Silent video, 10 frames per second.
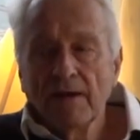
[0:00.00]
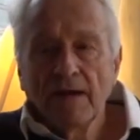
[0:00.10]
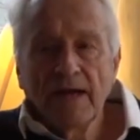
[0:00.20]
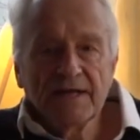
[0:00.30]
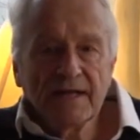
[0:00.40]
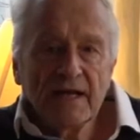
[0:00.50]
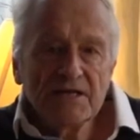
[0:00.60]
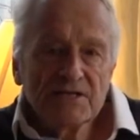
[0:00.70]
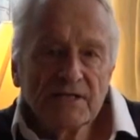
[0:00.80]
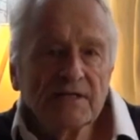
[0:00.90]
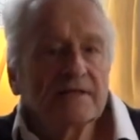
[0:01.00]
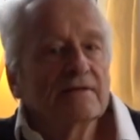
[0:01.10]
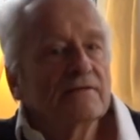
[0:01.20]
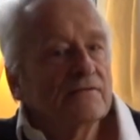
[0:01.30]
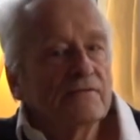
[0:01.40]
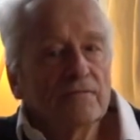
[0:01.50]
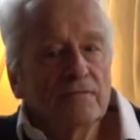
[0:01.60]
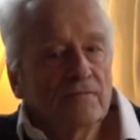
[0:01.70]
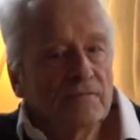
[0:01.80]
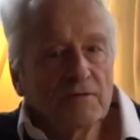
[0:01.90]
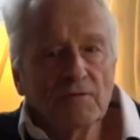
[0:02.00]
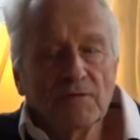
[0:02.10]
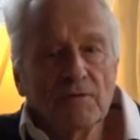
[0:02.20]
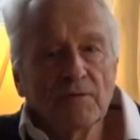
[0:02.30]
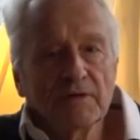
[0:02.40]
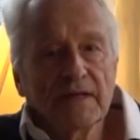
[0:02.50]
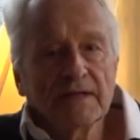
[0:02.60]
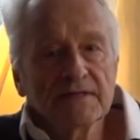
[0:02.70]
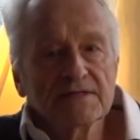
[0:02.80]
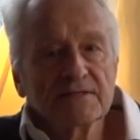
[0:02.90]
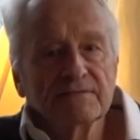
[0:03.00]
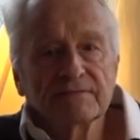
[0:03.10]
And Ding an sich, we don't know what that is.